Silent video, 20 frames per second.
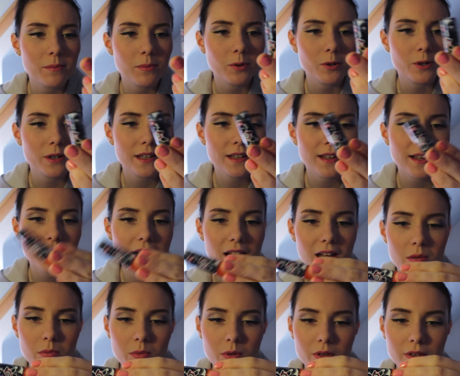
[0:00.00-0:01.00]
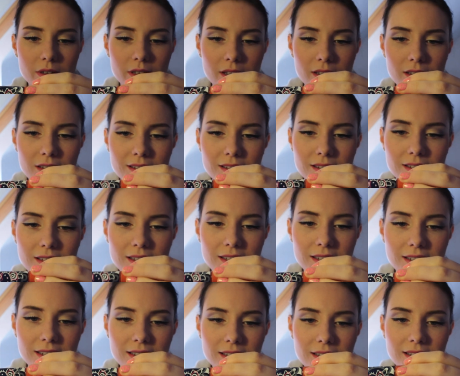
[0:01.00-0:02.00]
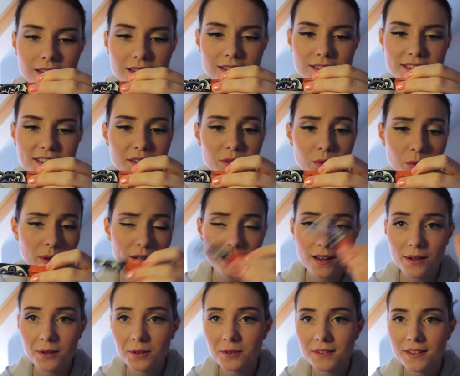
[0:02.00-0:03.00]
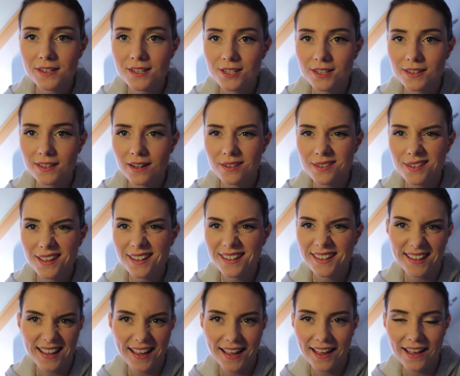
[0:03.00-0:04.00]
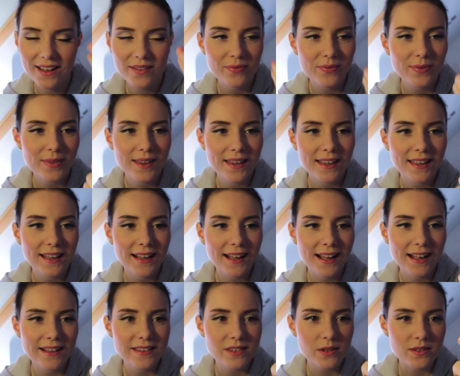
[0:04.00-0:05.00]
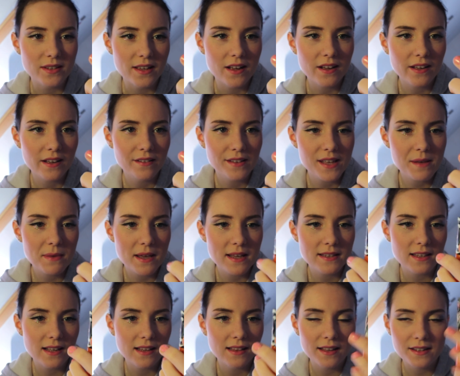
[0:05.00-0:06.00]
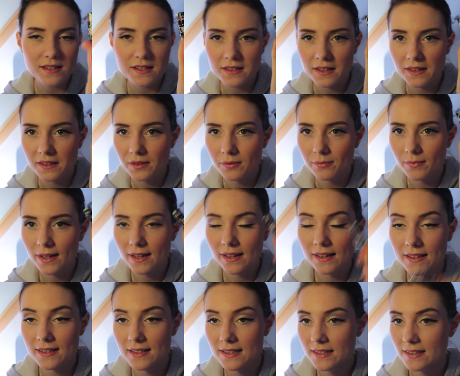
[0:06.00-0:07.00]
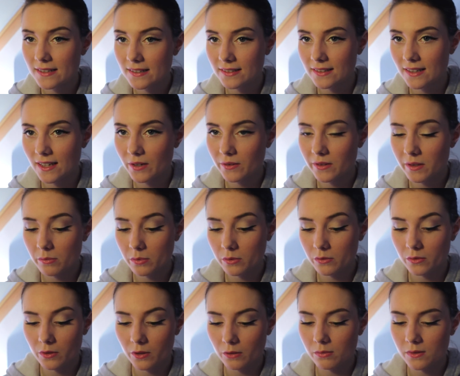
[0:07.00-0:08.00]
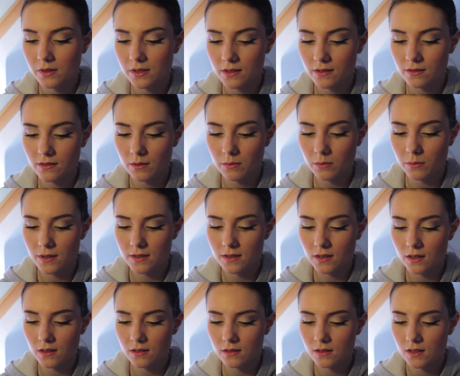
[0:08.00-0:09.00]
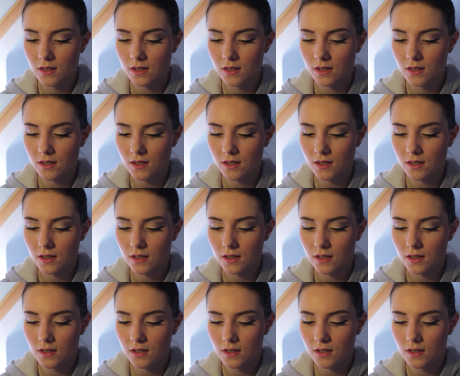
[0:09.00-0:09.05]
I bought it, I kind of bought it because I thought I'd like orange, and then I was like, nah. And so I was like, okay, I'll keep that as a collector's item, and I only bought, opened it a couple weeks ago.